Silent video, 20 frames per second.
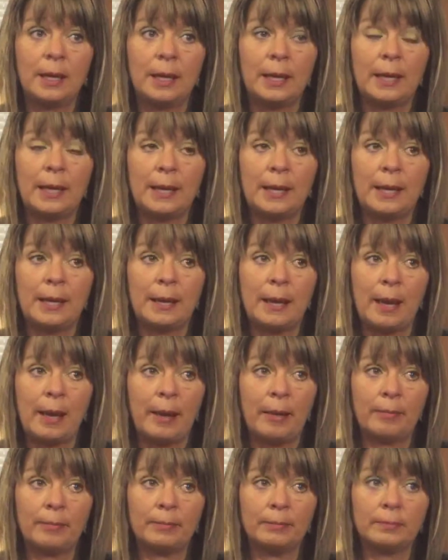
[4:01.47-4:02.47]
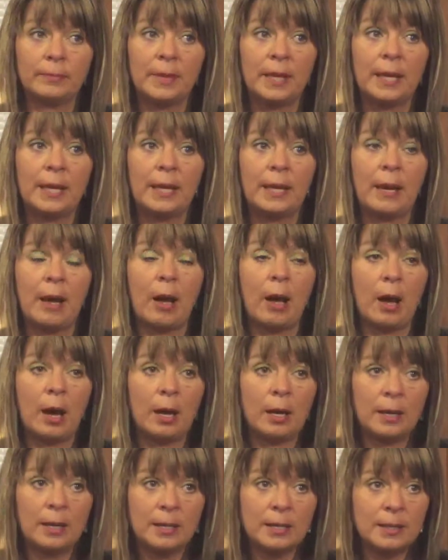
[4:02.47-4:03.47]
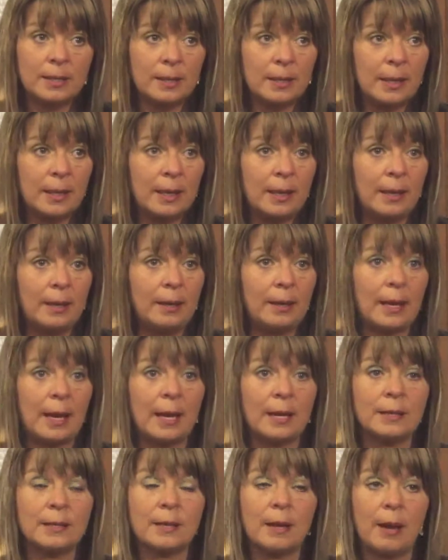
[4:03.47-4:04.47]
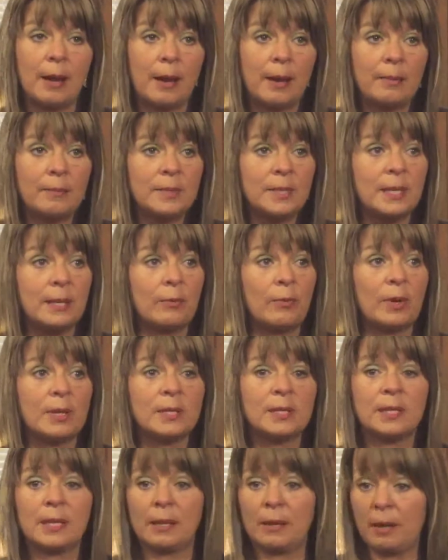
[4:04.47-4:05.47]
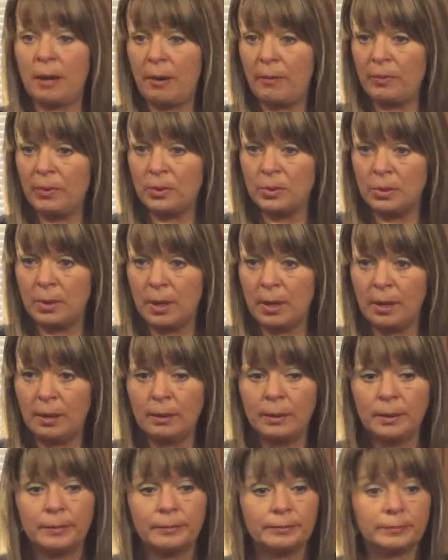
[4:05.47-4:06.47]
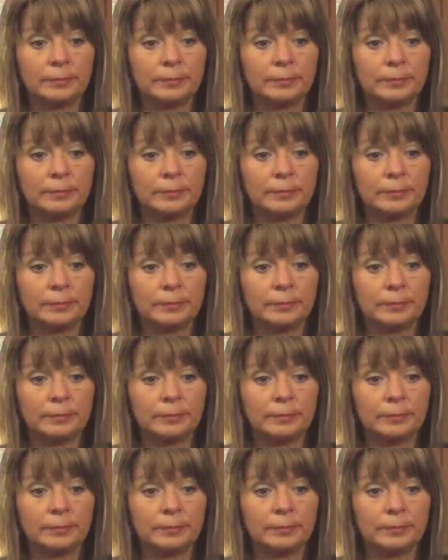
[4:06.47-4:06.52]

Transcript: He honestly, at times, he wants to get off the drug.